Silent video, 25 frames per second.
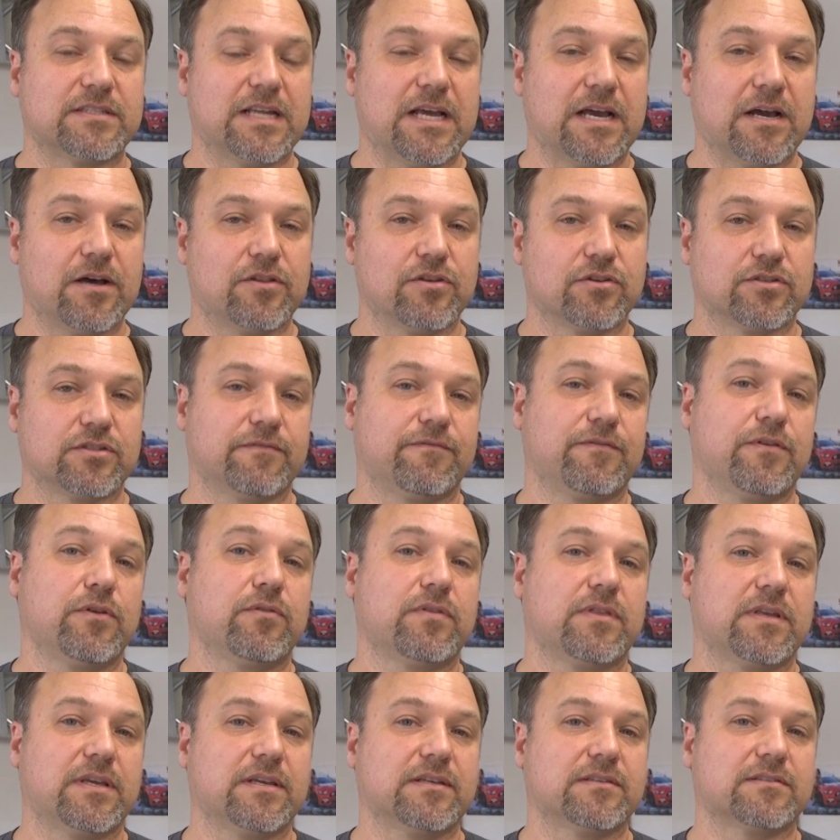Now, there's a few
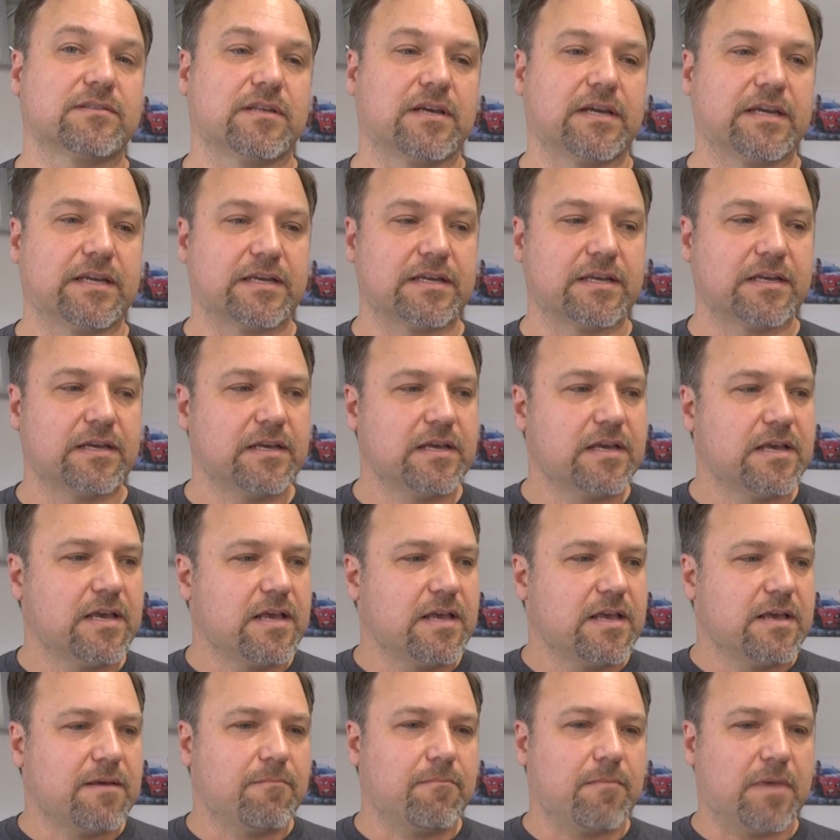things like
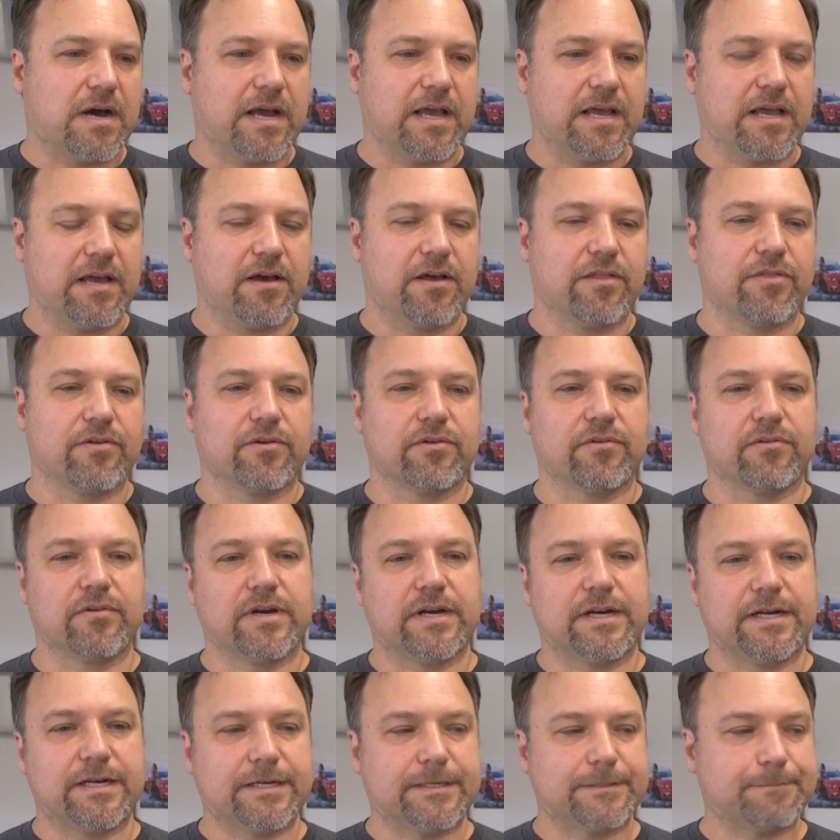my
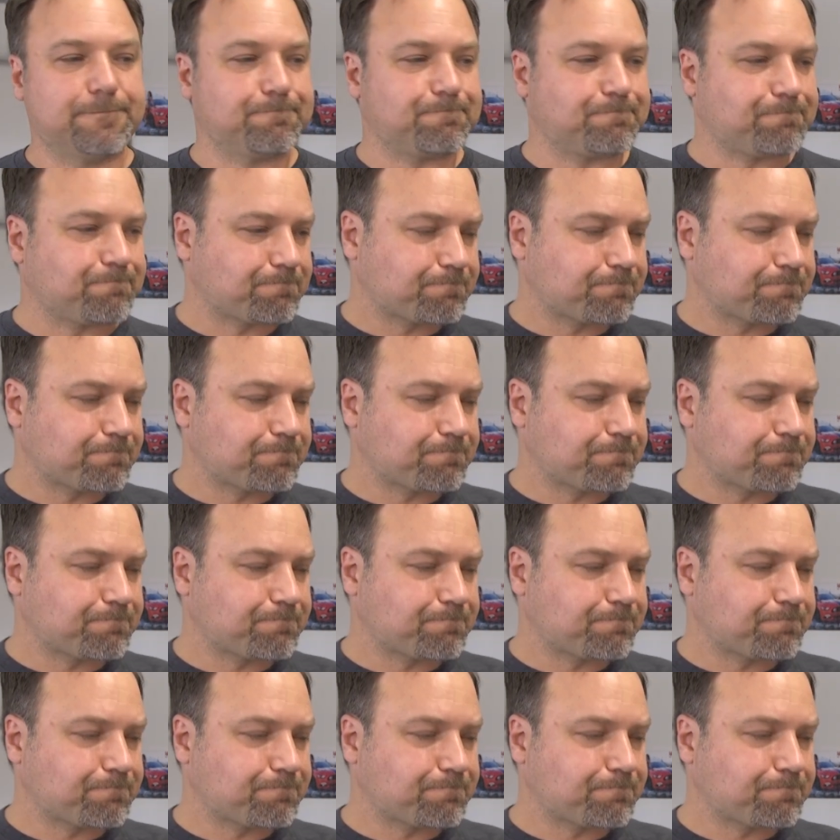other